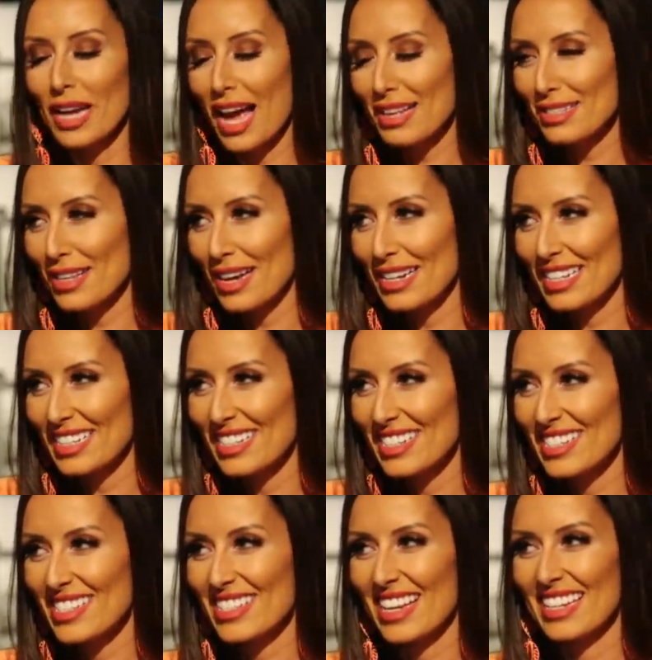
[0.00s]
gaslighting
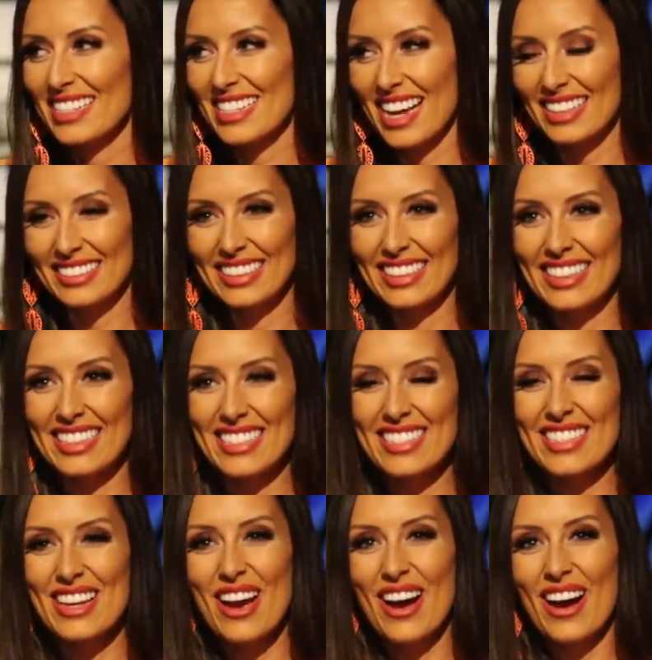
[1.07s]
us and telling
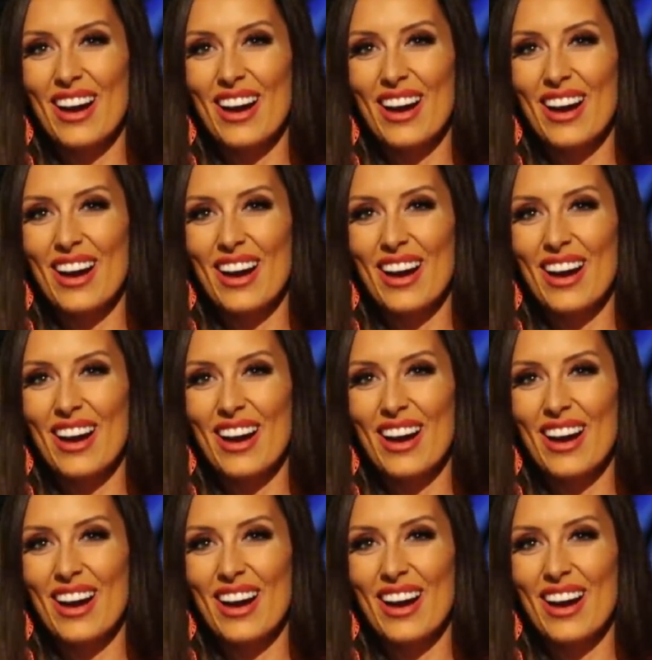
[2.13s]
us